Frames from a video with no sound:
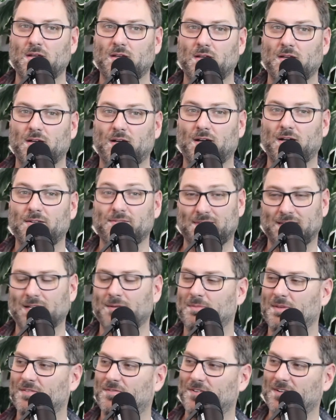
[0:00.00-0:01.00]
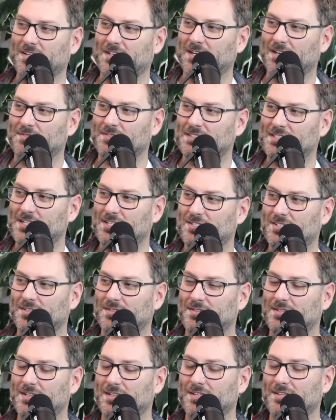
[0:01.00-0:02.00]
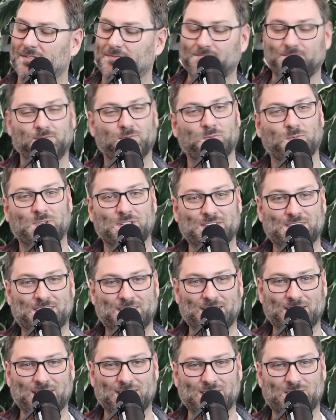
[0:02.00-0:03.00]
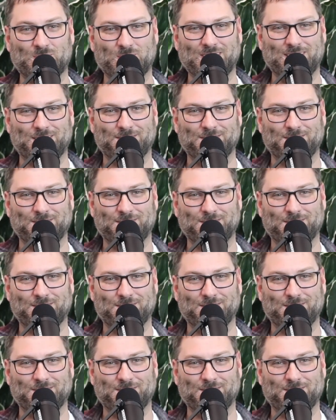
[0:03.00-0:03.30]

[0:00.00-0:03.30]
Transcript: It's going to be a fun conversation. We'll see you next week.